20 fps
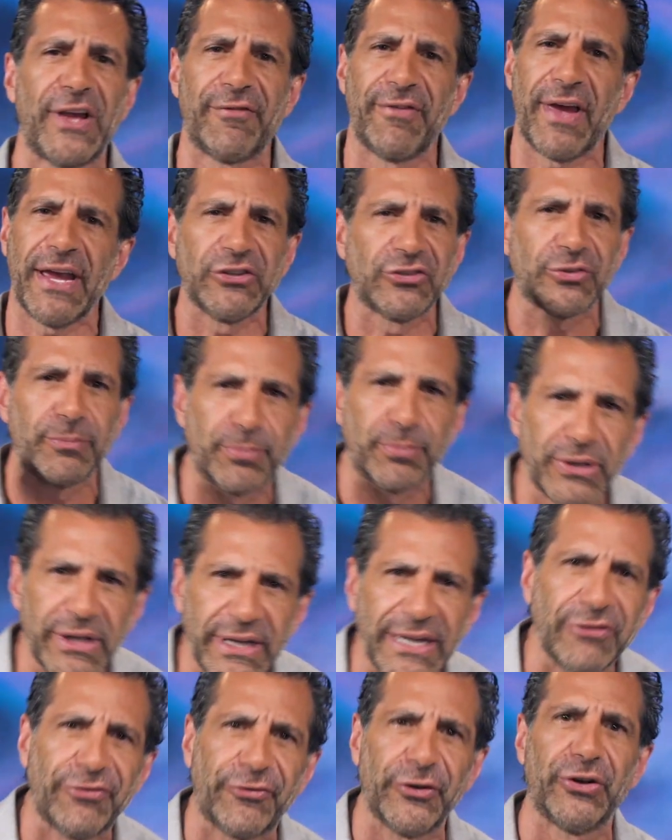salvation.
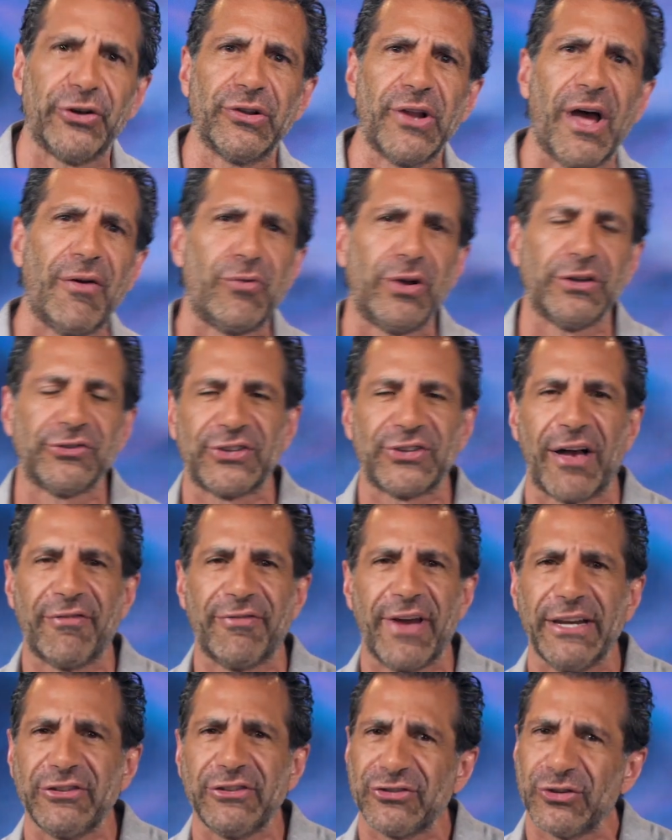Believe for your loved one's
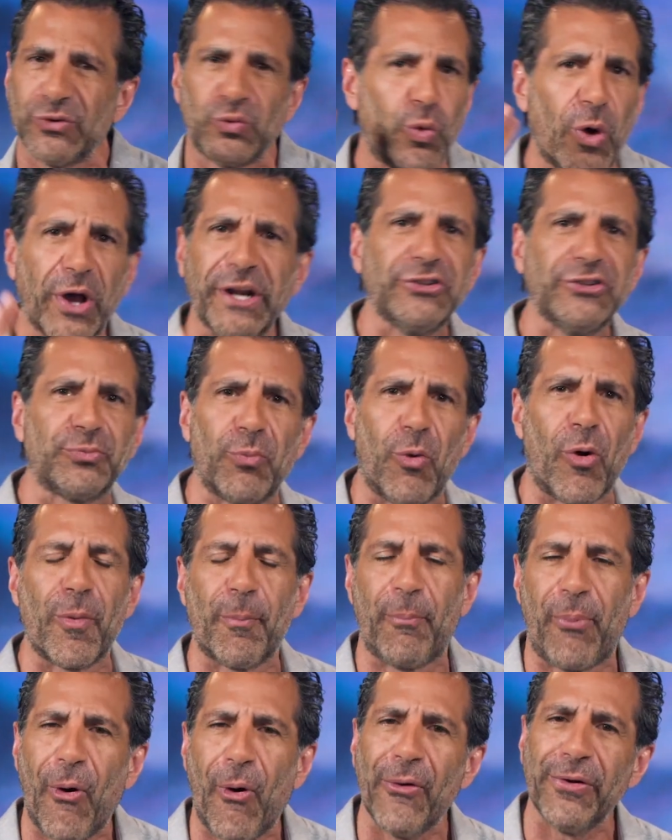salvation. What is more
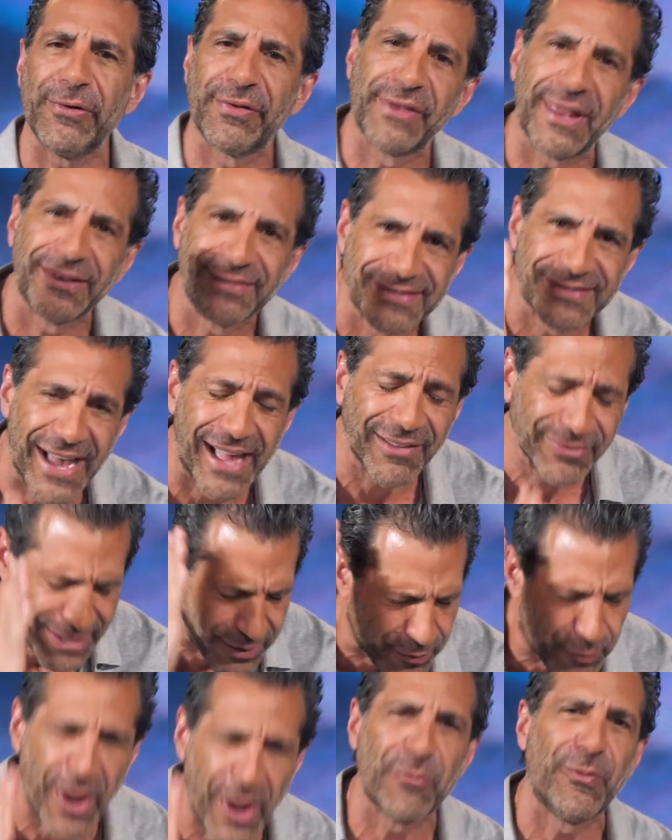important
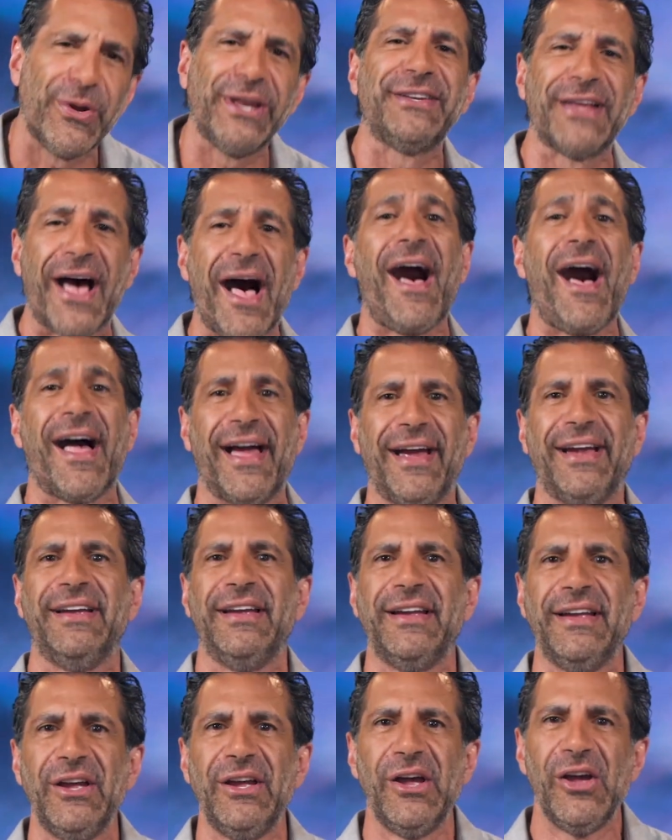than when we die?
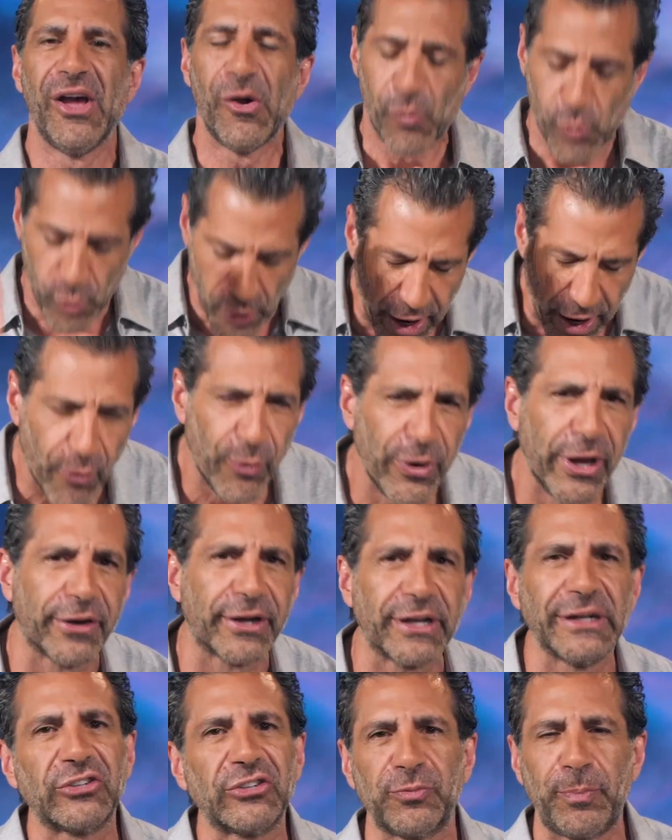Where we are
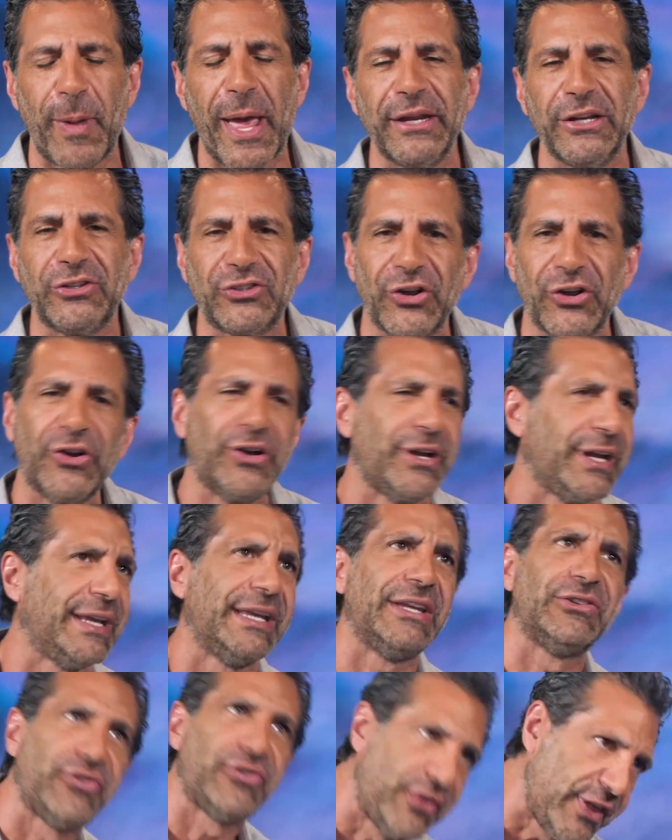going to spend eternity is